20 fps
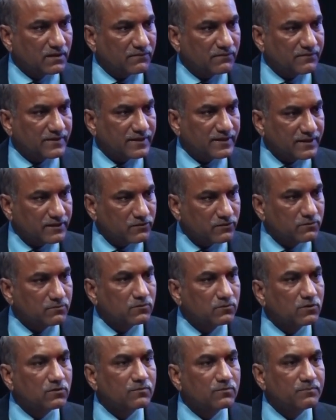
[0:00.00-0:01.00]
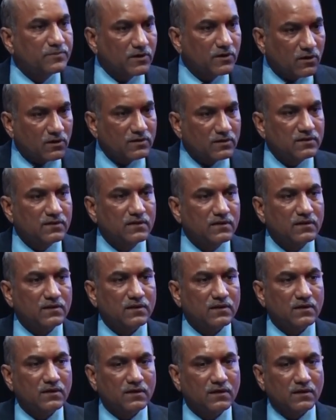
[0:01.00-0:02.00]
We need to move beyond
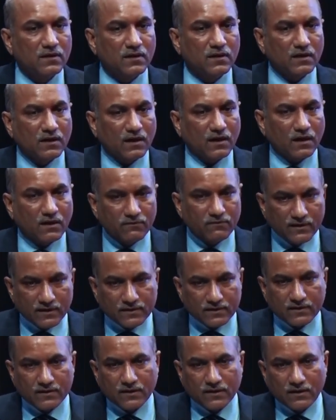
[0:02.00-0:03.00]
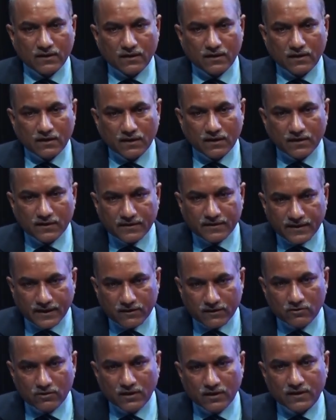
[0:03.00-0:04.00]
our
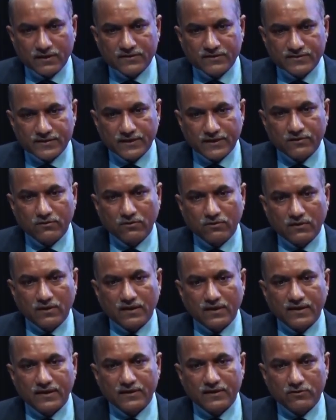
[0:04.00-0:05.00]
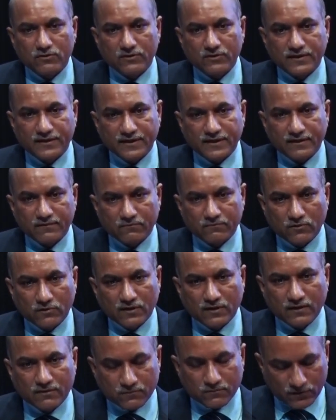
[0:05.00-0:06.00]
regular stakeholder and to create
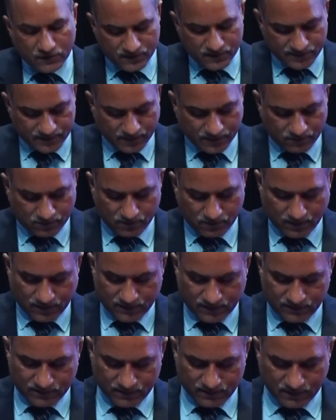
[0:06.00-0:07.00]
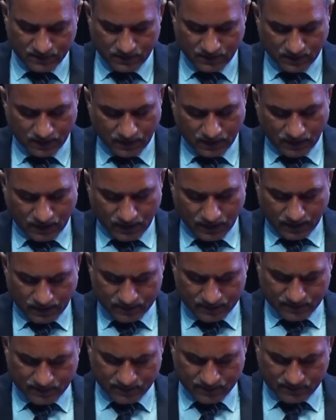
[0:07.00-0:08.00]
more and more stakeholders.
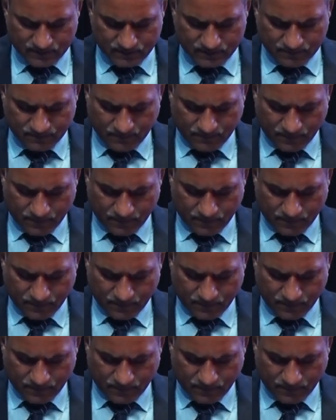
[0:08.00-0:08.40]
And this,